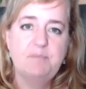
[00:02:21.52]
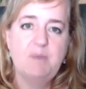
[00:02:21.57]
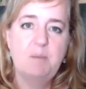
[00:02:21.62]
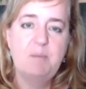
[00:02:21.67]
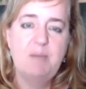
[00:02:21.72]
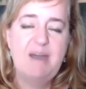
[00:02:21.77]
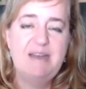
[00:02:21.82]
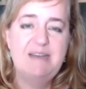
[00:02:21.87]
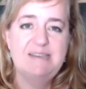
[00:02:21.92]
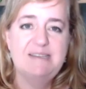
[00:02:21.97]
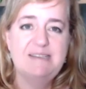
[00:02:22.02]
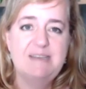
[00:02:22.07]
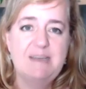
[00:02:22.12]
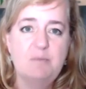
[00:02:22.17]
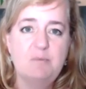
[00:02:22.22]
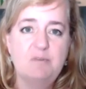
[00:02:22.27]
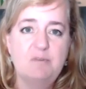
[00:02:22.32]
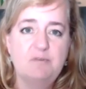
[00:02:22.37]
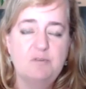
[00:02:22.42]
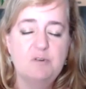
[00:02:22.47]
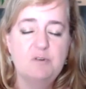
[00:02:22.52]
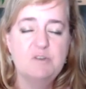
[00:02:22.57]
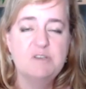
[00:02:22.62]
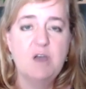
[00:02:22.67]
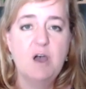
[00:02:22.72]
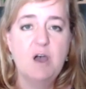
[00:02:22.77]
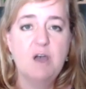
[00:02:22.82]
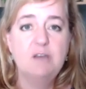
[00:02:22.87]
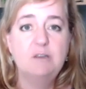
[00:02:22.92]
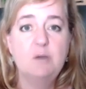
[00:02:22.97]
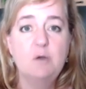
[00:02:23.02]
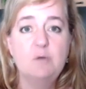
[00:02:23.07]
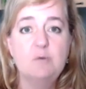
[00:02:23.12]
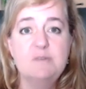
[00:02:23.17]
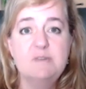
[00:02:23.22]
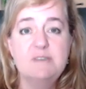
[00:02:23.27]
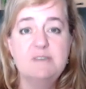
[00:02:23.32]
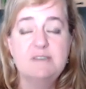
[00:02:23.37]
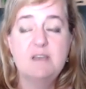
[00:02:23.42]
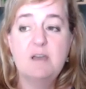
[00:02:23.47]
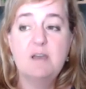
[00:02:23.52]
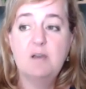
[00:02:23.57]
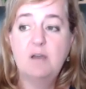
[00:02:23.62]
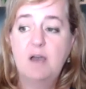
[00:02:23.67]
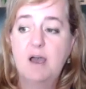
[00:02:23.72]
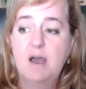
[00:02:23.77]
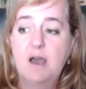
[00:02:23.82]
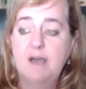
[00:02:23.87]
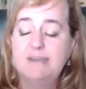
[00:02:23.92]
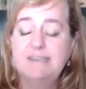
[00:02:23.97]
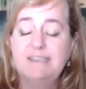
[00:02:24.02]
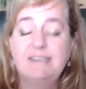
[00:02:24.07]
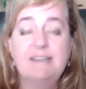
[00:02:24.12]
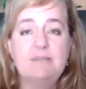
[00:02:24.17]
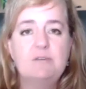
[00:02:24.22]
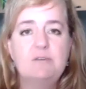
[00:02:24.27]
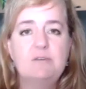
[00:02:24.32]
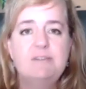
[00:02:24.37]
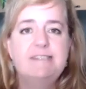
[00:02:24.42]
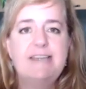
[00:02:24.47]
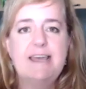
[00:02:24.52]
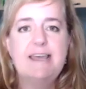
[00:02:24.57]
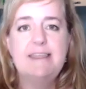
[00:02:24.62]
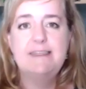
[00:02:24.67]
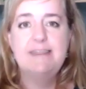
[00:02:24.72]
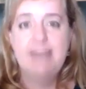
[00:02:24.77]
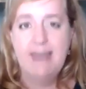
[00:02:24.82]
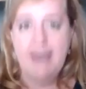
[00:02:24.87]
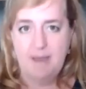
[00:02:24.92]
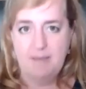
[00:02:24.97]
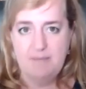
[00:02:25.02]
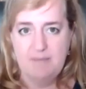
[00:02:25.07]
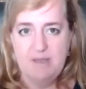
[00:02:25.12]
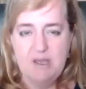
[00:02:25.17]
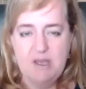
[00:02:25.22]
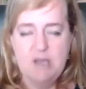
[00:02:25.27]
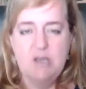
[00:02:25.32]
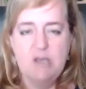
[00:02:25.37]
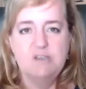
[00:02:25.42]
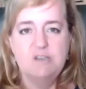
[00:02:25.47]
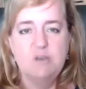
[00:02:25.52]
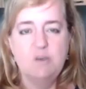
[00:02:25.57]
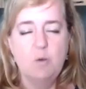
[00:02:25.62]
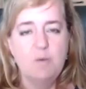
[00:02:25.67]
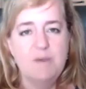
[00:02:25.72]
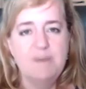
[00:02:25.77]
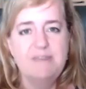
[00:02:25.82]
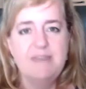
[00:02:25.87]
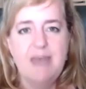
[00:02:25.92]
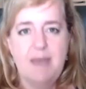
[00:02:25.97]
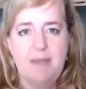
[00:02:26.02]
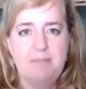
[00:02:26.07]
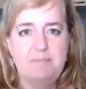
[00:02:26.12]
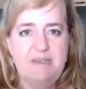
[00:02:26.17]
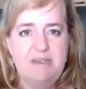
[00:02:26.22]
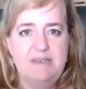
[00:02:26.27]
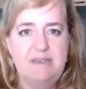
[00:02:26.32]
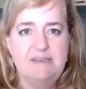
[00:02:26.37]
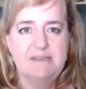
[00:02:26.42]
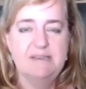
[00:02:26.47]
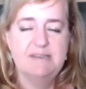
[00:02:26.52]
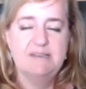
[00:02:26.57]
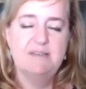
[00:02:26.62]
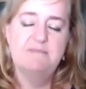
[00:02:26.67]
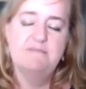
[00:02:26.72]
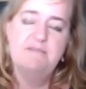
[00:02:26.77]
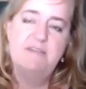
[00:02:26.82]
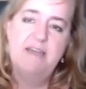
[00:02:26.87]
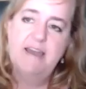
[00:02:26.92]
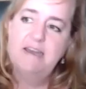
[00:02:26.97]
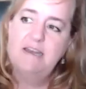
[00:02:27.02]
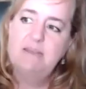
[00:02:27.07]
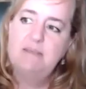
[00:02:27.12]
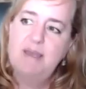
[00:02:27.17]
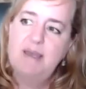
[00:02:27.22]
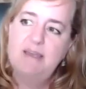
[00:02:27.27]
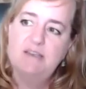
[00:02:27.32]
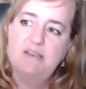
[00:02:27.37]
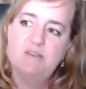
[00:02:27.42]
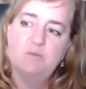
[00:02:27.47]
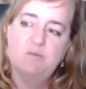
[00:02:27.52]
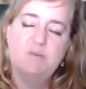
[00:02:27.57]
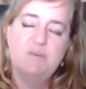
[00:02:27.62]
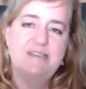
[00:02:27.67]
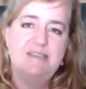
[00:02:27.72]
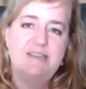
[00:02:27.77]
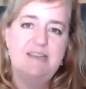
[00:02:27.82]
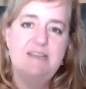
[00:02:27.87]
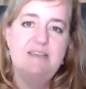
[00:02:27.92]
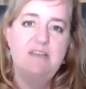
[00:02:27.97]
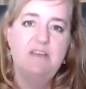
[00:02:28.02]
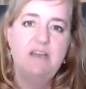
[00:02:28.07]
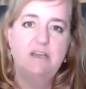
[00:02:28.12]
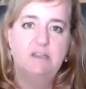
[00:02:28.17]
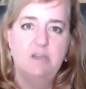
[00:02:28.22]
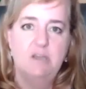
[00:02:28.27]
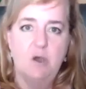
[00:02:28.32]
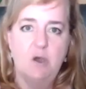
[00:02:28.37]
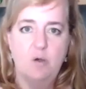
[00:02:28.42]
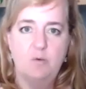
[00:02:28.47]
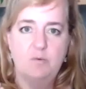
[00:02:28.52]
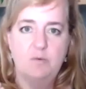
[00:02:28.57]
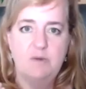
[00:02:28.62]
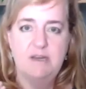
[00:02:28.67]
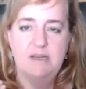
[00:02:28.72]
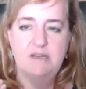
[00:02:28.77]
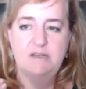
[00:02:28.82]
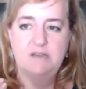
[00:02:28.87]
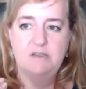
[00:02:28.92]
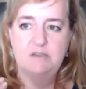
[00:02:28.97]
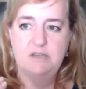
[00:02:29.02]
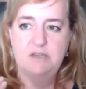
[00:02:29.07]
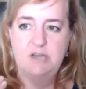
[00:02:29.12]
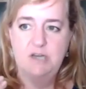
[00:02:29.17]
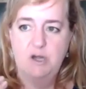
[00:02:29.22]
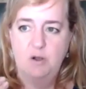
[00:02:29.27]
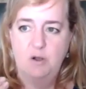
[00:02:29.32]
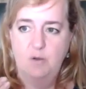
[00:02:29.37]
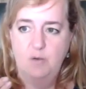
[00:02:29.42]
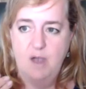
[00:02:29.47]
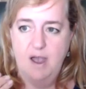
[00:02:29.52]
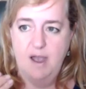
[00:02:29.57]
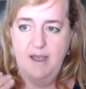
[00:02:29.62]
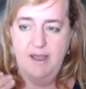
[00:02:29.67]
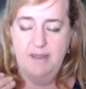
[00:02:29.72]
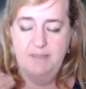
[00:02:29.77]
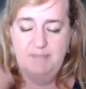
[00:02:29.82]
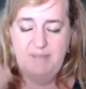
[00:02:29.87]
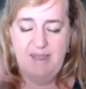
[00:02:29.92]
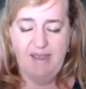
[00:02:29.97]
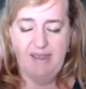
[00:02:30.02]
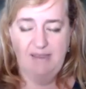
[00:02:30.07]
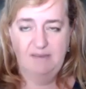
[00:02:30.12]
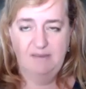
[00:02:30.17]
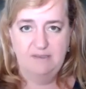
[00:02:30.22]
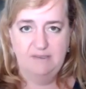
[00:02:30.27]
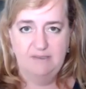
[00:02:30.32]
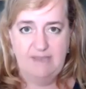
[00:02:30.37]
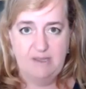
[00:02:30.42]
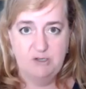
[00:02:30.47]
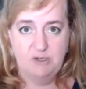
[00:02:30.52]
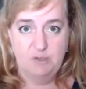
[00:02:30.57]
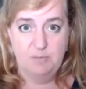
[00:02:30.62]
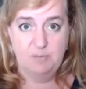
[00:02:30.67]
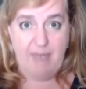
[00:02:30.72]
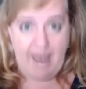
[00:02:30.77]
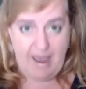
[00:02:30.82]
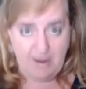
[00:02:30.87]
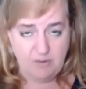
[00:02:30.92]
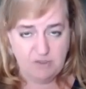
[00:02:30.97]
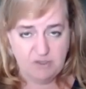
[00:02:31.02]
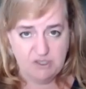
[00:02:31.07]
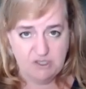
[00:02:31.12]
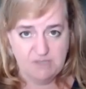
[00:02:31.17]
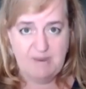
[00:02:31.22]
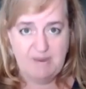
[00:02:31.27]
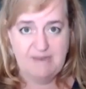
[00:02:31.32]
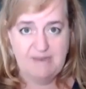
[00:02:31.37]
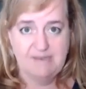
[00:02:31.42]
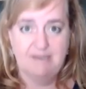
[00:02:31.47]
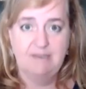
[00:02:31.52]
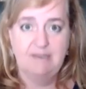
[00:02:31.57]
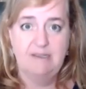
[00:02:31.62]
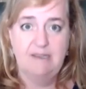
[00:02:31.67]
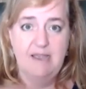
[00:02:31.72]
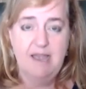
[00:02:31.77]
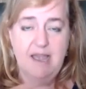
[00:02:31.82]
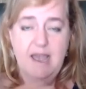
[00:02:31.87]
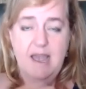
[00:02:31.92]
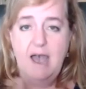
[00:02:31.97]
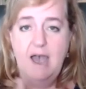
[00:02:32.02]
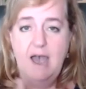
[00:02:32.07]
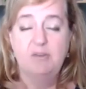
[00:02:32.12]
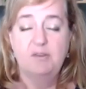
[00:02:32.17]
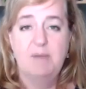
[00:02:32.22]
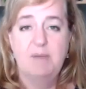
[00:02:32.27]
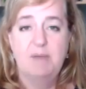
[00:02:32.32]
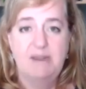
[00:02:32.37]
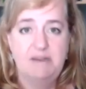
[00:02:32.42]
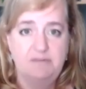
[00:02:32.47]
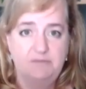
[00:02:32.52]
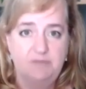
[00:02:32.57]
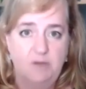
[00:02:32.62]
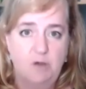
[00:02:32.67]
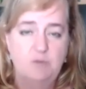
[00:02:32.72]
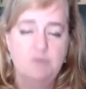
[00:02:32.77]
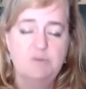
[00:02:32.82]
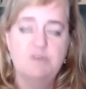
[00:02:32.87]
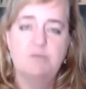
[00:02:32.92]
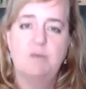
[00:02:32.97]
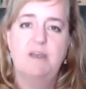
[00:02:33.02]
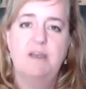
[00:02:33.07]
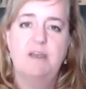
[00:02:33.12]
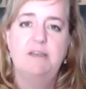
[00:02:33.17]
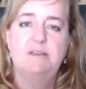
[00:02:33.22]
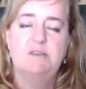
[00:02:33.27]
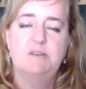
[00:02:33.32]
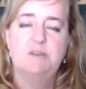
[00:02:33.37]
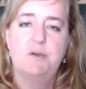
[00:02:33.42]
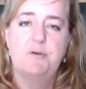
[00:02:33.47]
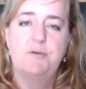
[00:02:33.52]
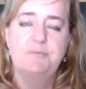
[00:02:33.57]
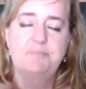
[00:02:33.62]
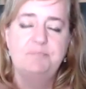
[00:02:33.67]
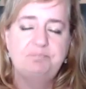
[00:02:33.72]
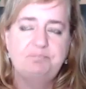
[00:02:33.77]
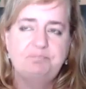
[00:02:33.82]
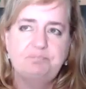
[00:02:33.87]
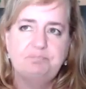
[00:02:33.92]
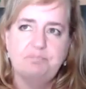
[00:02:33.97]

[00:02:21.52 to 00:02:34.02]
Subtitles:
by December 1st on loans delivered to them. So what that means is if Fannie Mae is receiving a loan and paying the lender back, which is basically how the money flows, right? So